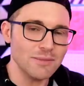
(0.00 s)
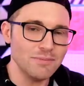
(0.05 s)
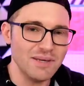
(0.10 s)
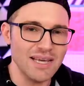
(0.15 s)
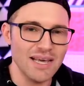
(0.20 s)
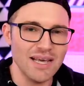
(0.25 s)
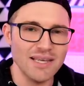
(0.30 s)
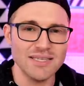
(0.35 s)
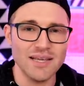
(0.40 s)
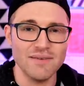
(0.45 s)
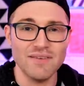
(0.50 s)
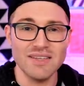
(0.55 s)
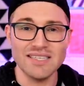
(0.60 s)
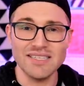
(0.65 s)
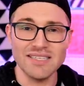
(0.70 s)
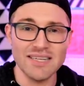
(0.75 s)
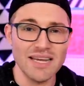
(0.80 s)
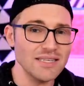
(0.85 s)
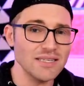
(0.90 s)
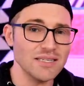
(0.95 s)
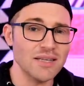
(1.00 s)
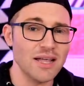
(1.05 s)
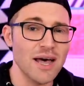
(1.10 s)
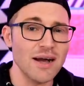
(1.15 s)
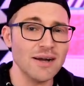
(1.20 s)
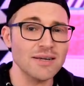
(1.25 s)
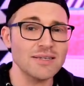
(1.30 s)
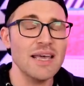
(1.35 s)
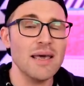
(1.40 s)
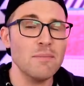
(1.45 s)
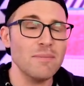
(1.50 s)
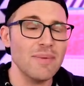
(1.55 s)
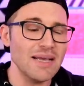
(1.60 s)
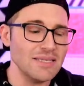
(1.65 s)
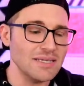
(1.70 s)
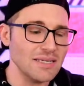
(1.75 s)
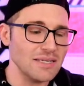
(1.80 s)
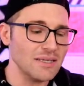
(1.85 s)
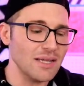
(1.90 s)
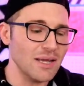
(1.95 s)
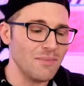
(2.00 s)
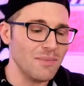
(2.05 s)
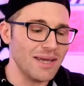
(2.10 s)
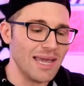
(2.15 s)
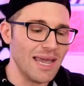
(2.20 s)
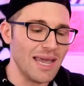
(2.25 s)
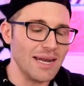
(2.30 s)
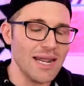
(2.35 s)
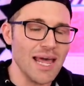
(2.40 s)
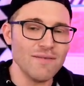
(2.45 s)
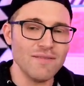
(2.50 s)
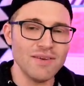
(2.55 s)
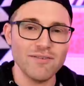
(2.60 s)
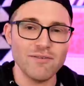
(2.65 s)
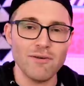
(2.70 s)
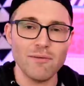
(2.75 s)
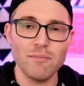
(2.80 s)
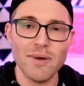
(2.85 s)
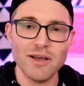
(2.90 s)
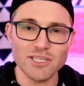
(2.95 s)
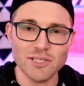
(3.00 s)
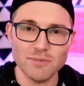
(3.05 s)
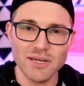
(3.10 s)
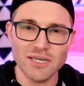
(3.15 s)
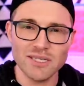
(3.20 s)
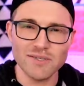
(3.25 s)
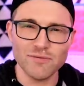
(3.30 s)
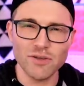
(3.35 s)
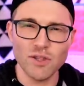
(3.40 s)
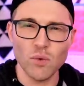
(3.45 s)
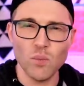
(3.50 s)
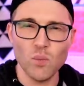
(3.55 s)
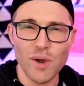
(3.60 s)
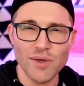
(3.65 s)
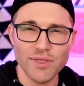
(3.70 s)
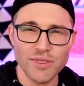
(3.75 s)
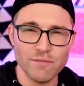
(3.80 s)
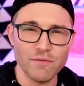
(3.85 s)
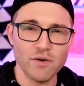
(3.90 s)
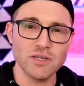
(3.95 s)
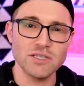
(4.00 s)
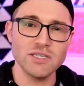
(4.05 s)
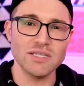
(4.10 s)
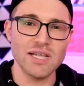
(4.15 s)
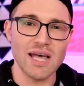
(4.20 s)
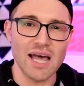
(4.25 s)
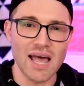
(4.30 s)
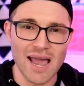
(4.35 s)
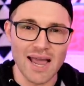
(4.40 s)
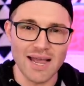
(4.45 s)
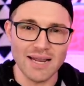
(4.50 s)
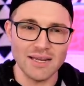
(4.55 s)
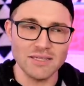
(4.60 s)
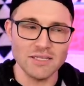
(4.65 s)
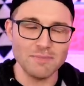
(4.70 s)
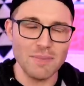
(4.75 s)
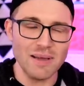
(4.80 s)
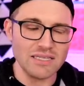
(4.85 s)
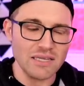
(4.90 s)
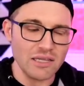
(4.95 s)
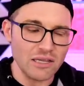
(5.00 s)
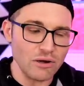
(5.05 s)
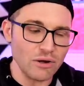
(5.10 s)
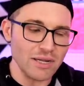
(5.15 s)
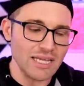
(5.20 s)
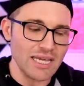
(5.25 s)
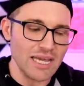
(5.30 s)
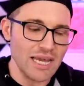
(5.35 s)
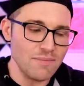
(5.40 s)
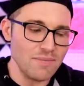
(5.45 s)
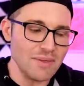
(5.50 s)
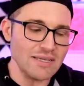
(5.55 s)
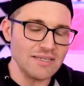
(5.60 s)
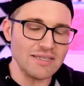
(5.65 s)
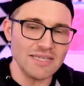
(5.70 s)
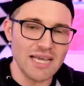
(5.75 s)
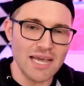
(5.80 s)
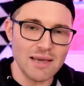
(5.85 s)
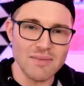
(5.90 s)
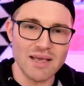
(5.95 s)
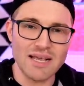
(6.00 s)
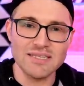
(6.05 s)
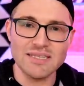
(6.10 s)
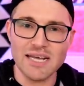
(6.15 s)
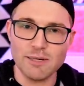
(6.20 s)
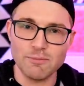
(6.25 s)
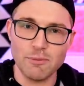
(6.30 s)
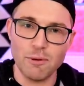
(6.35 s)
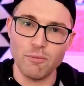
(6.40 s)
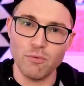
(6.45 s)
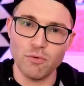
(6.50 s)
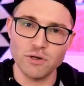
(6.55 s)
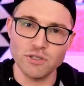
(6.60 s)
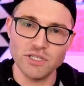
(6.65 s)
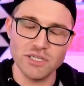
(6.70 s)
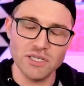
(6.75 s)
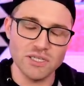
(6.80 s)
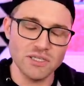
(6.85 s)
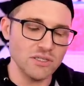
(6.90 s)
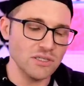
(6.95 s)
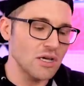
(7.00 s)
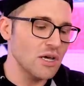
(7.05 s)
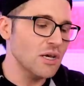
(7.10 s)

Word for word: because if it stays locked, basically we can't have a different measurement for the width versus the height. It's basically gonna keep the same exact proportions.